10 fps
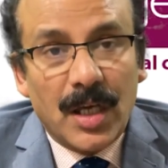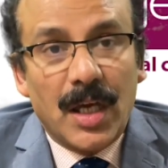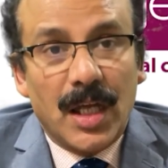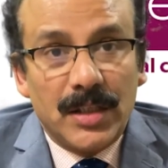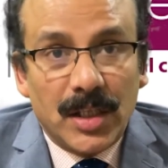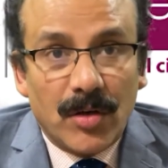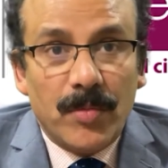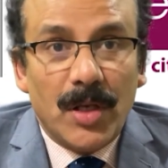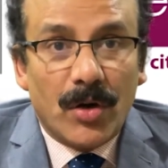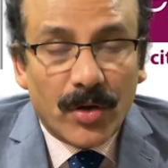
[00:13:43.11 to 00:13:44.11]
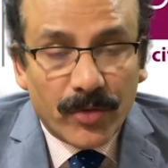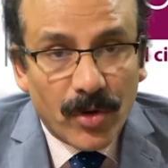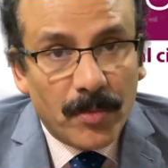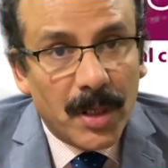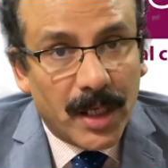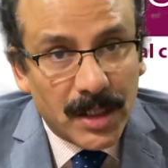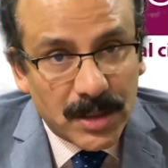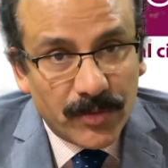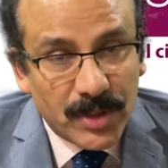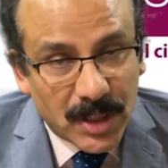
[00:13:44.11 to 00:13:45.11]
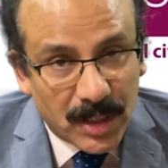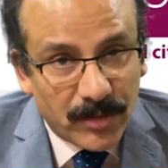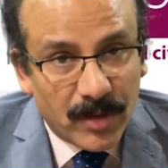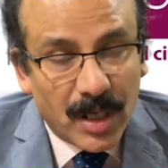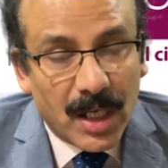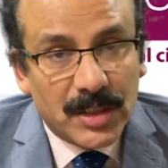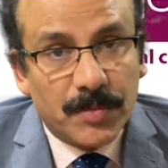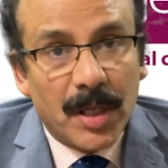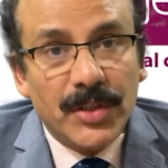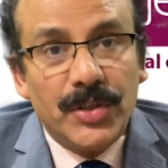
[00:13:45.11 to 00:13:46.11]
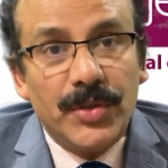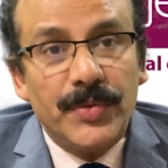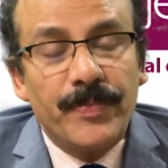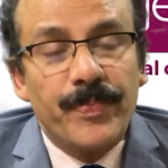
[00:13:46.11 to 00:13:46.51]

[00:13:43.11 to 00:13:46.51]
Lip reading: and there will be a lot of complication which I explained to you.